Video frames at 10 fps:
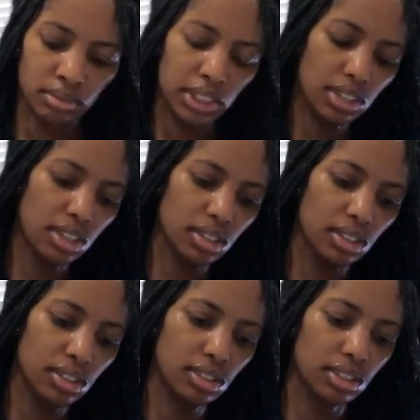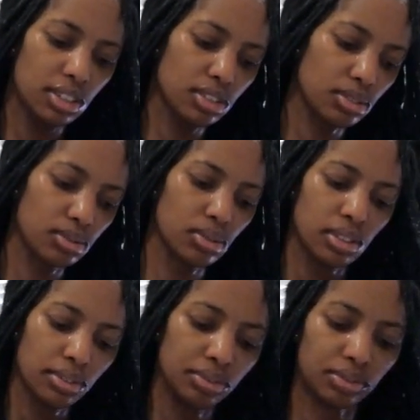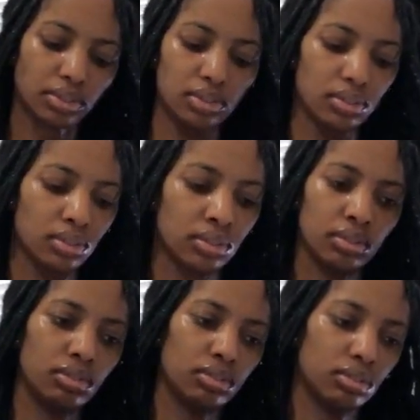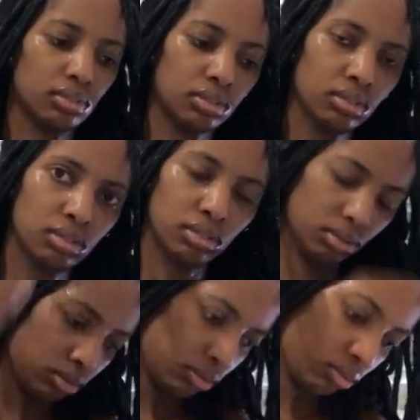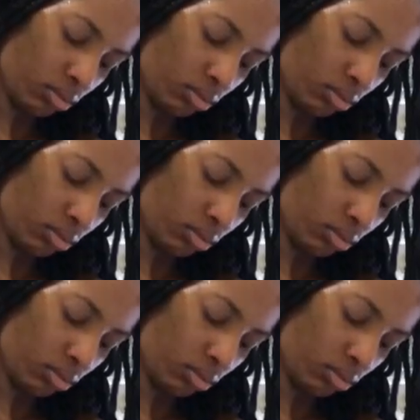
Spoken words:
and I'm applying it to my scalp and whatever